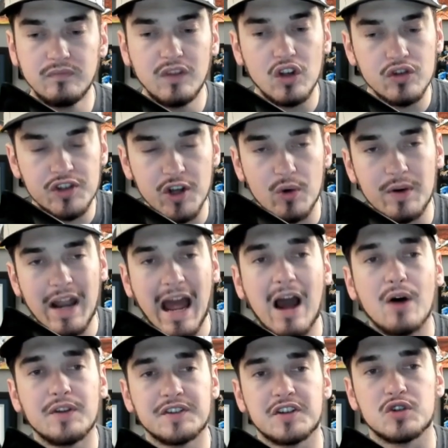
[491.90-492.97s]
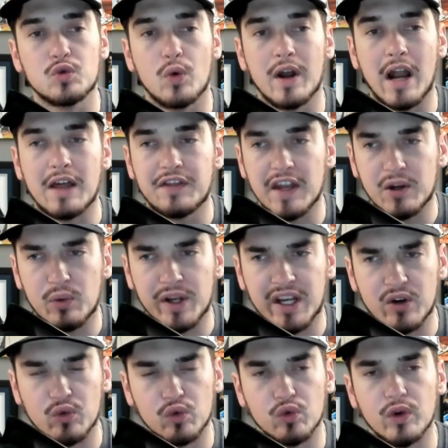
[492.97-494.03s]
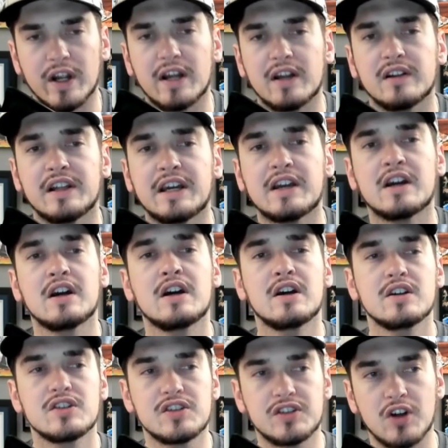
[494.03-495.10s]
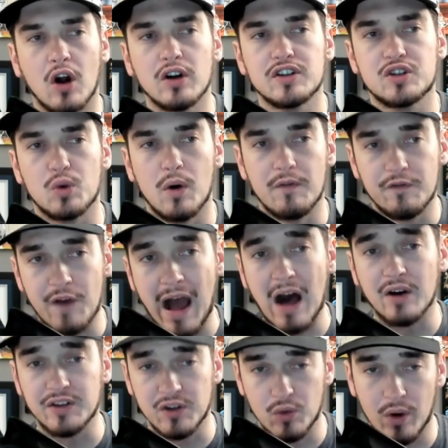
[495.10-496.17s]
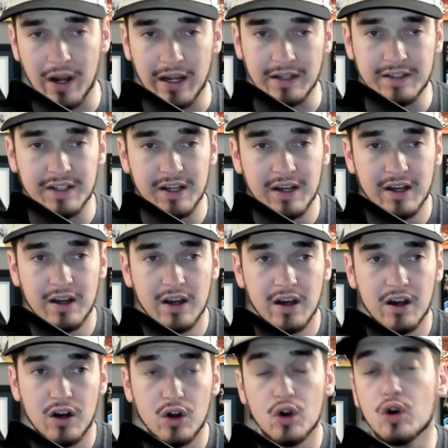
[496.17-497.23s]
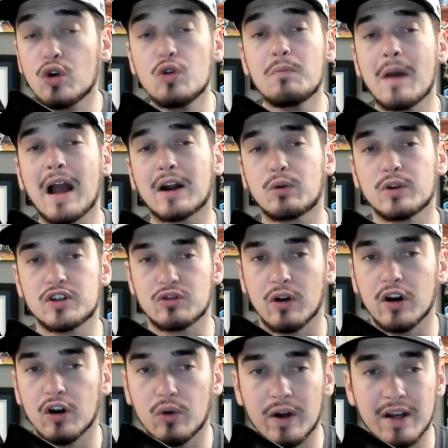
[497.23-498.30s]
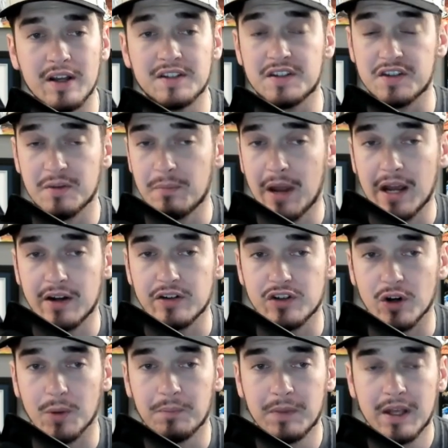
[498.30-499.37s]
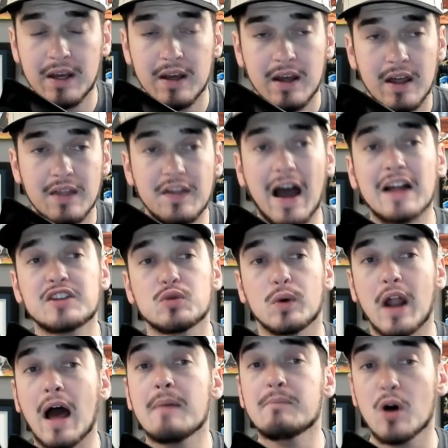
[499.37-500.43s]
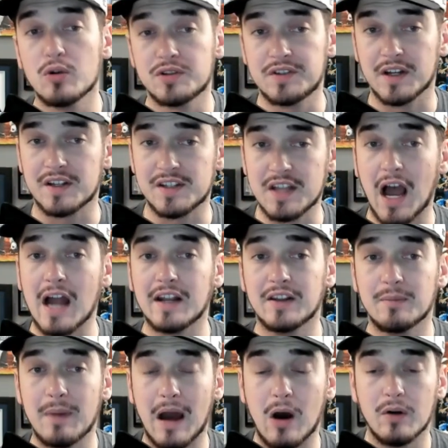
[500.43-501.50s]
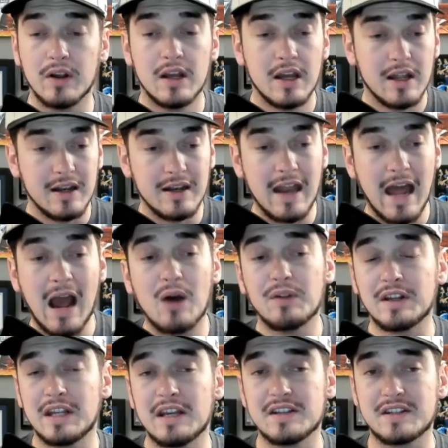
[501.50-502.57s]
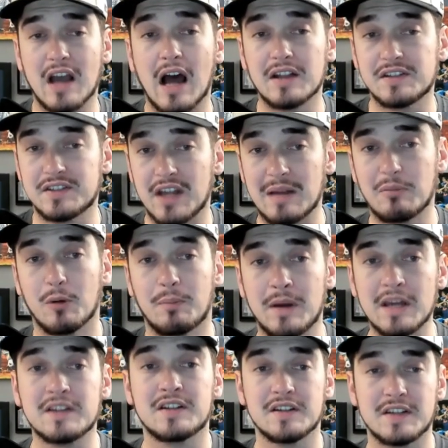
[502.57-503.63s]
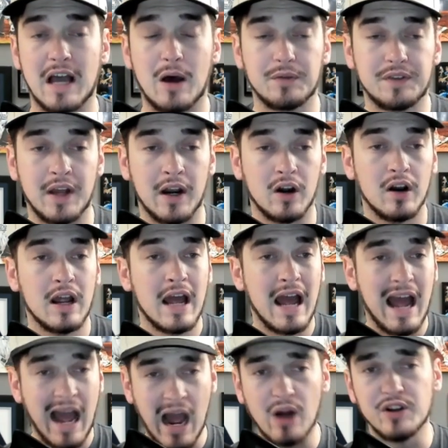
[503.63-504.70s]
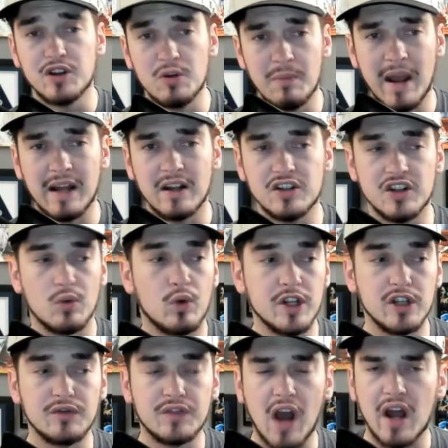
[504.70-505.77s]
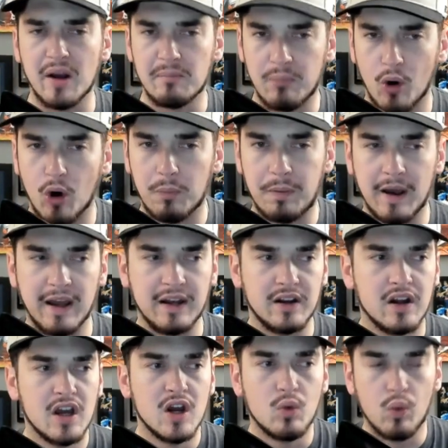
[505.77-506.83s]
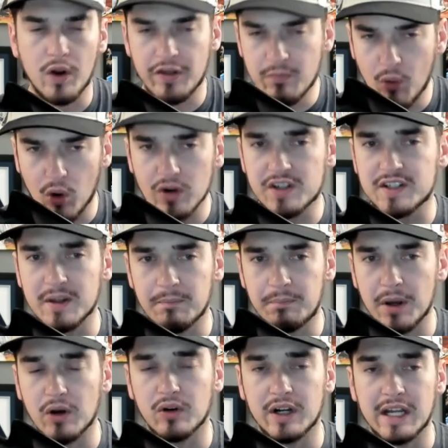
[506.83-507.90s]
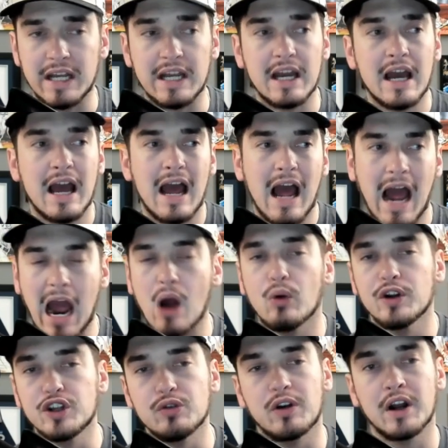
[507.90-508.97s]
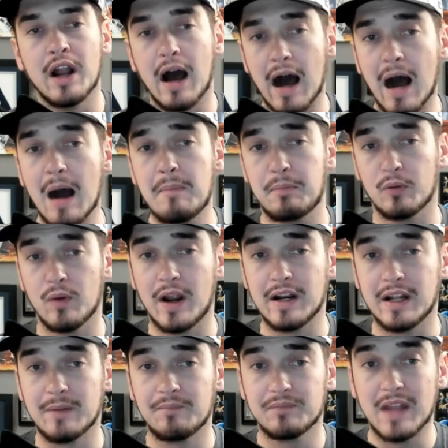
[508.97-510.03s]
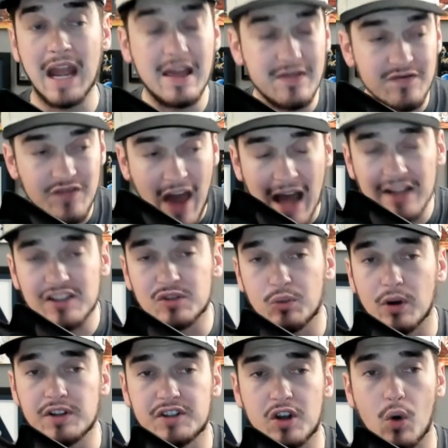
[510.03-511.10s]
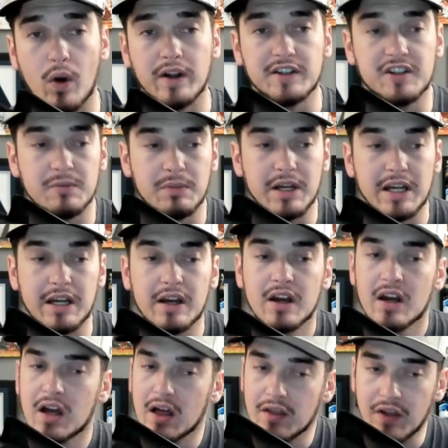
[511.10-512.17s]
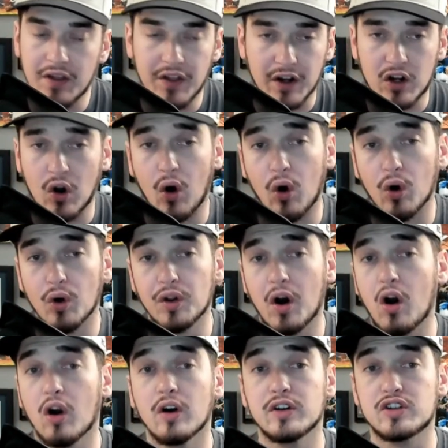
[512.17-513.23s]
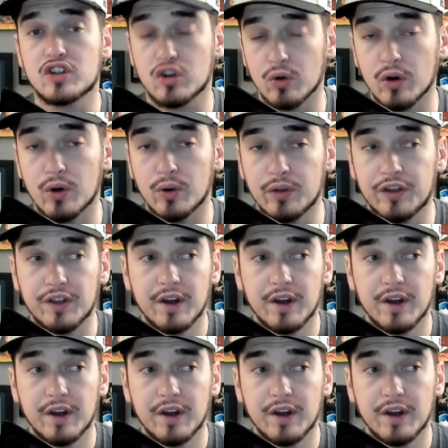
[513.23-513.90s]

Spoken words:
So now this is when I think we can really start to evaluate who Matt Quatraro is as a manager. That's what I'm most excited about. Now that he's got stable pieces out there, how do you manage it? When you've got a bullpen with more stability, how are you going to operate it? And that's what's going to be the cold, hard truth